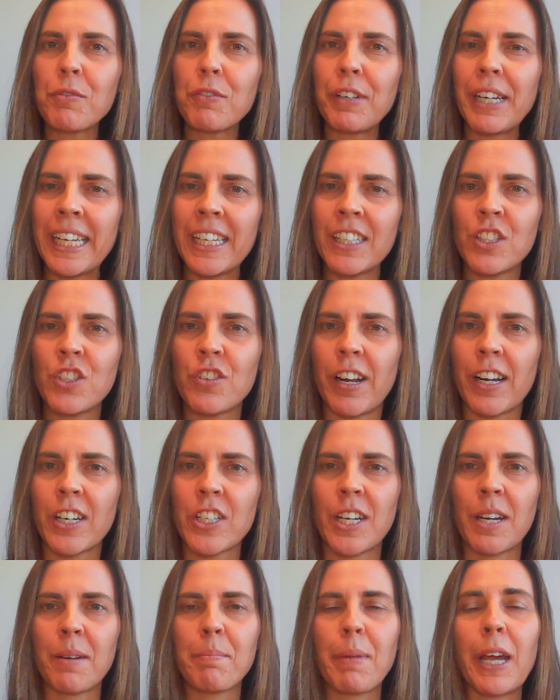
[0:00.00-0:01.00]
reading
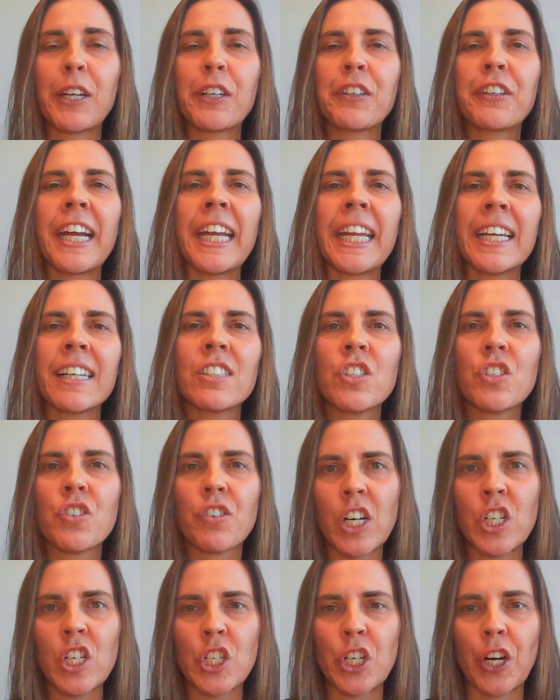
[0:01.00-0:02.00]
instruction by creating a
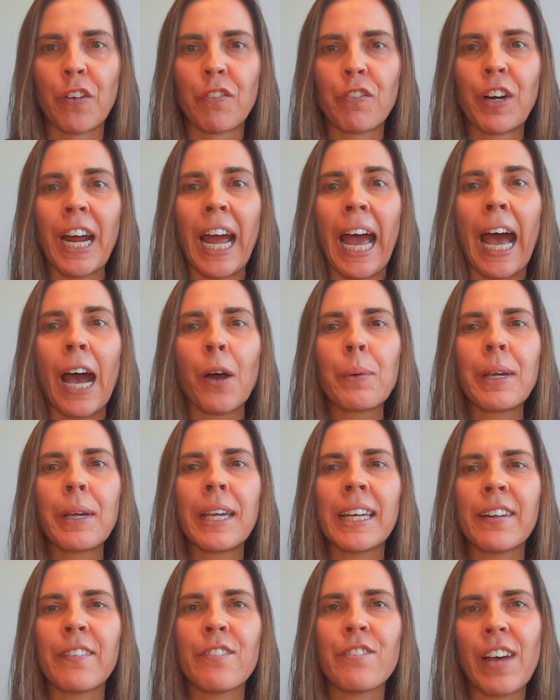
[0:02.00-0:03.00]
structure for how we
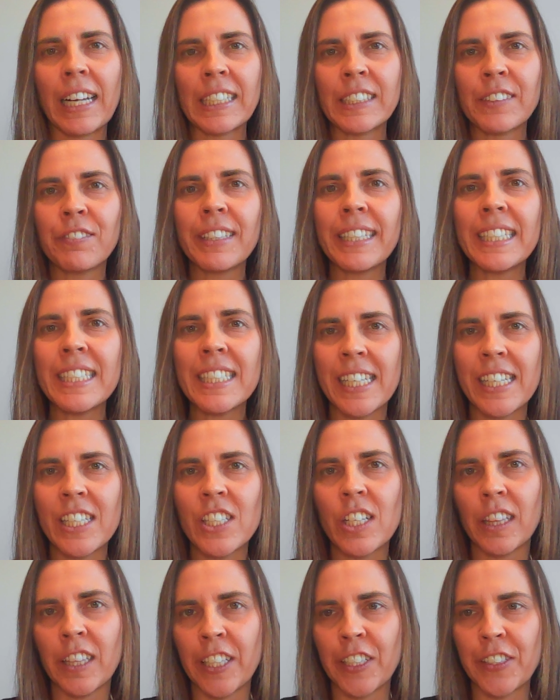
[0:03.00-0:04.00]
can effectively teach
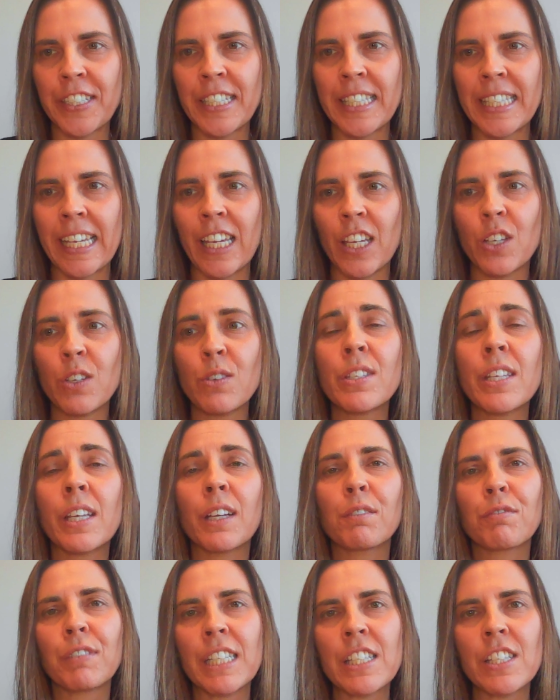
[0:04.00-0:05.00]
literacy
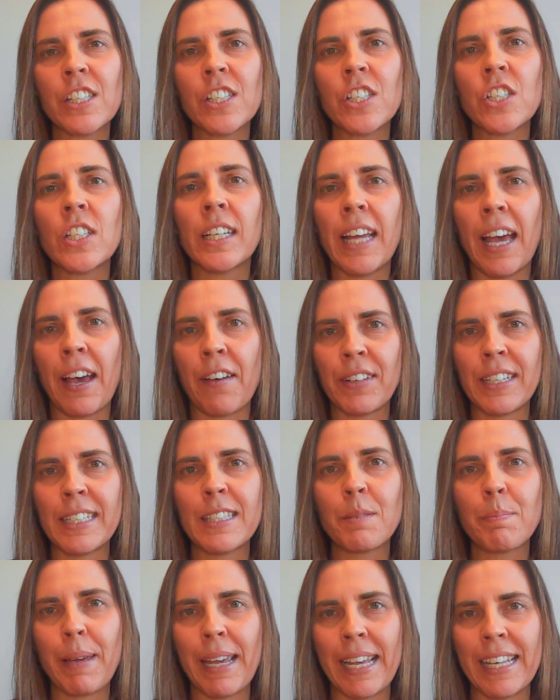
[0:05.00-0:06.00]
using research and
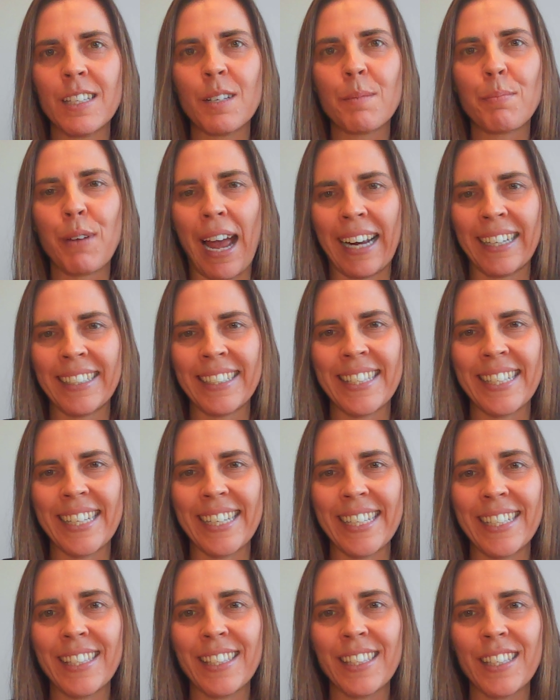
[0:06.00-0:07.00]
evidence-based
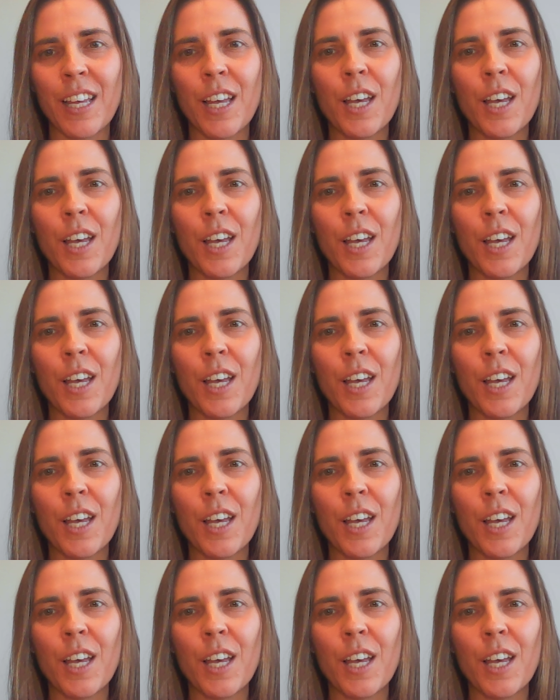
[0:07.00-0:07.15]
practices.